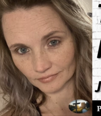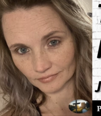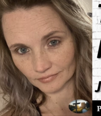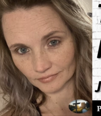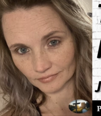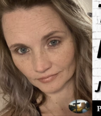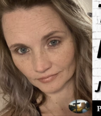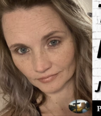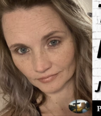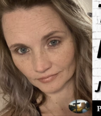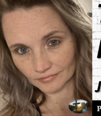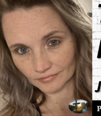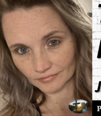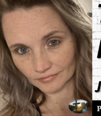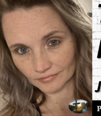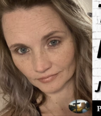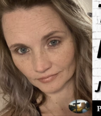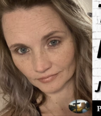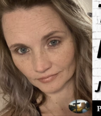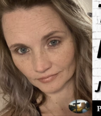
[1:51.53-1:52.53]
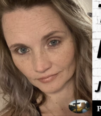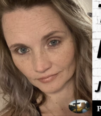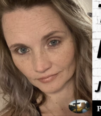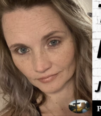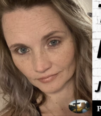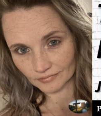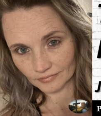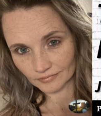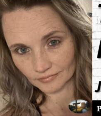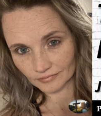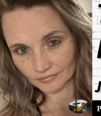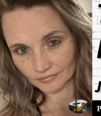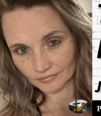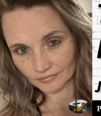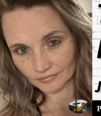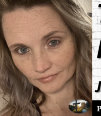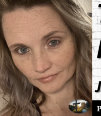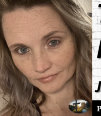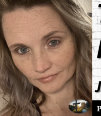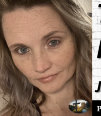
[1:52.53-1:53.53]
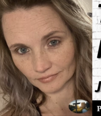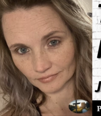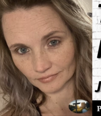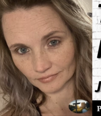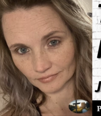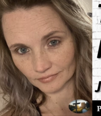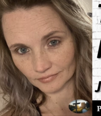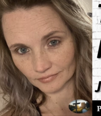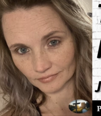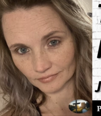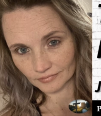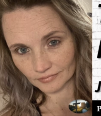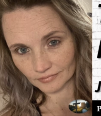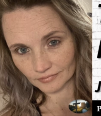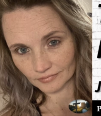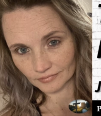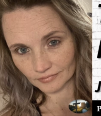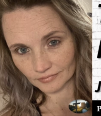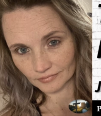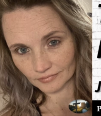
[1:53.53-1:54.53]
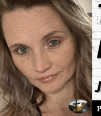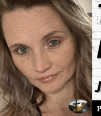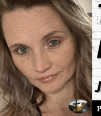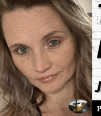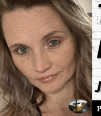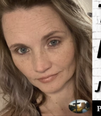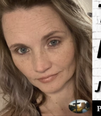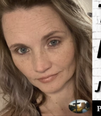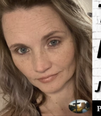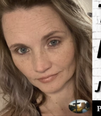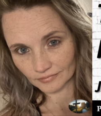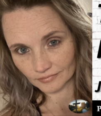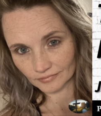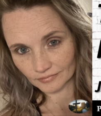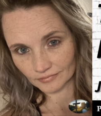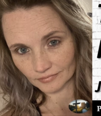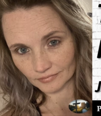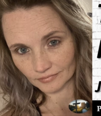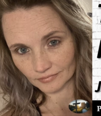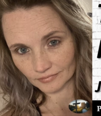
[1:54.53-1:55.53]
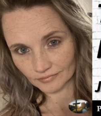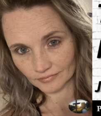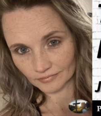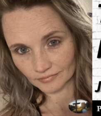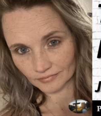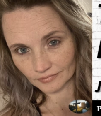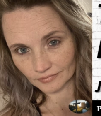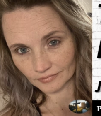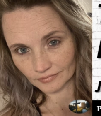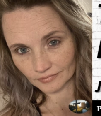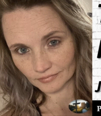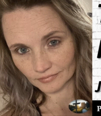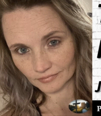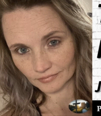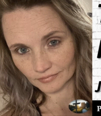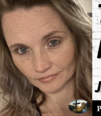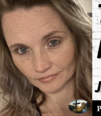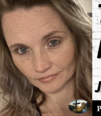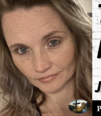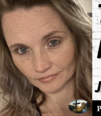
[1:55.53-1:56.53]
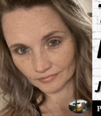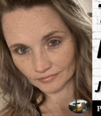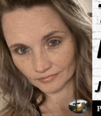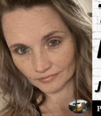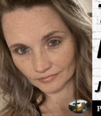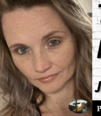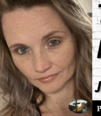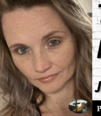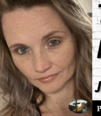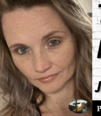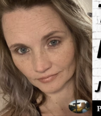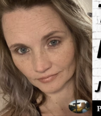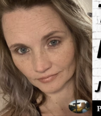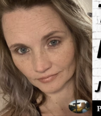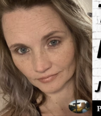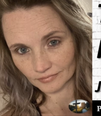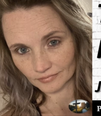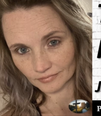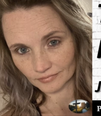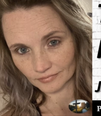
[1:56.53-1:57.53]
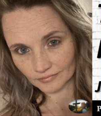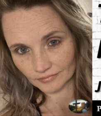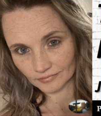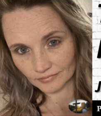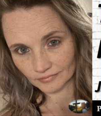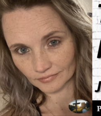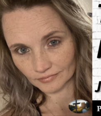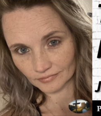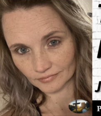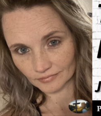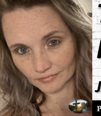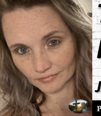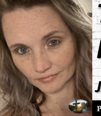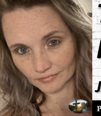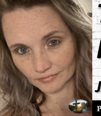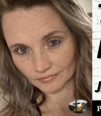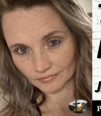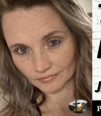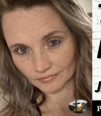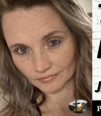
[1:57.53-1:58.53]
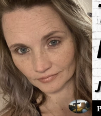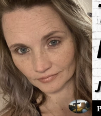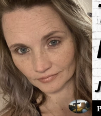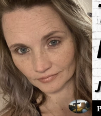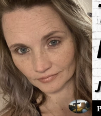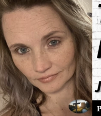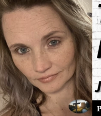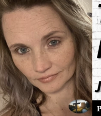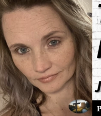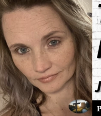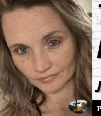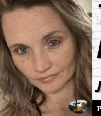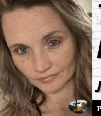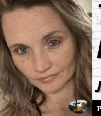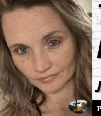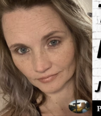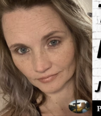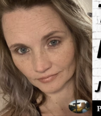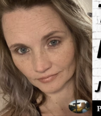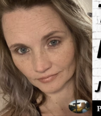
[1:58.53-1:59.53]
This is a still picture; no speech is visible.